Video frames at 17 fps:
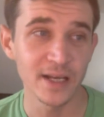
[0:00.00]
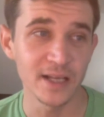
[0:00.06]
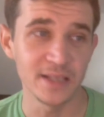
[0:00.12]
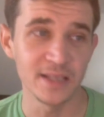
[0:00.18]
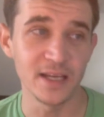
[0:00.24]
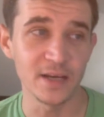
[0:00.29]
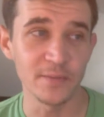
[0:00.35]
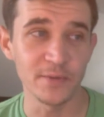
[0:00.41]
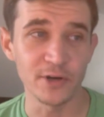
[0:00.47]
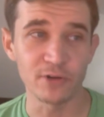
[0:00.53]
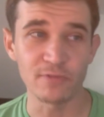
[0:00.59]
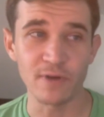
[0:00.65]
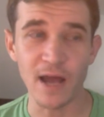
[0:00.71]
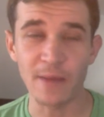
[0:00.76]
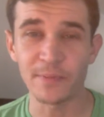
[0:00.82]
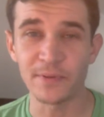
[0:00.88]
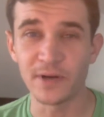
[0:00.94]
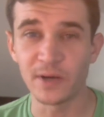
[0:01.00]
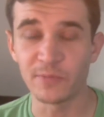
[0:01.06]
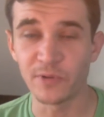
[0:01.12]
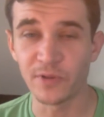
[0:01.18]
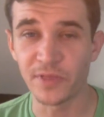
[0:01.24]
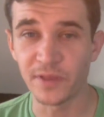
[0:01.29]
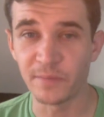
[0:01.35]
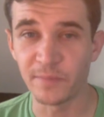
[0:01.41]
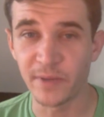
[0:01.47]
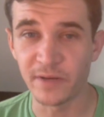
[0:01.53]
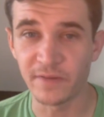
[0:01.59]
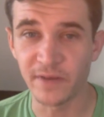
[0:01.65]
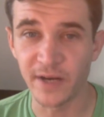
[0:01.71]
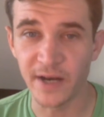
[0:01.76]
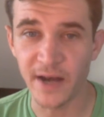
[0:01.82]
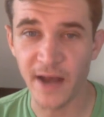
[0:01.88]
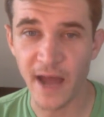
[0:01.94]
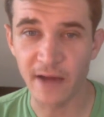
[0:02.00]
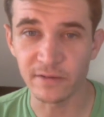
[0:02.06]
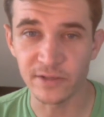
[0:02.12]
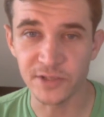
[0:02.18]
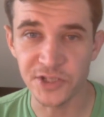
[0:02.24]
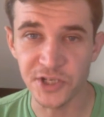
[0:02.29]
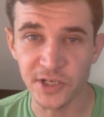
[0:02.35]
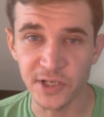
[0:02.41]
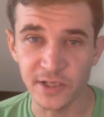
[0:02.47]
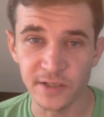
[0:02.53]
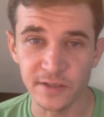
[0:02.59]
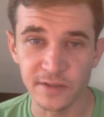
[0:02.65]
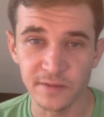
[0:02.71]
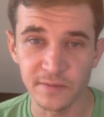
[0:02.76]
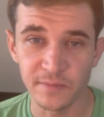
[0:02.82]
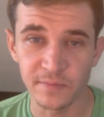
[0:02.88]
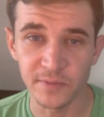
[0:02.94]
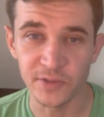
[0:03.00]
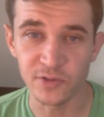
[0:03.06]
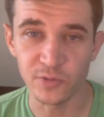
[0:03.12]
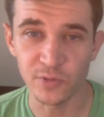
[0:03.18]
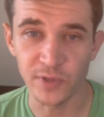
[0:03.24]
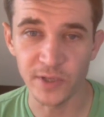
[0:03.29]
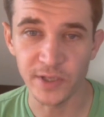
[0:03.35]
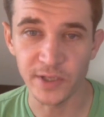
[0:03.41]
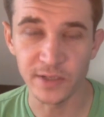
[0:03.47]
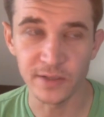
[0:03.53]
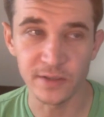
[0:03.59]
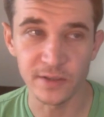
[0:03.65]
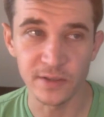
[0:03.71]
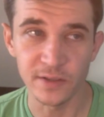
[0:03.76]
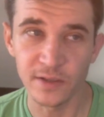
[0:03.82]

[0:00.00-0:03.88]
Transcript: And then I'm going to wrap it up with a bit of an analogy between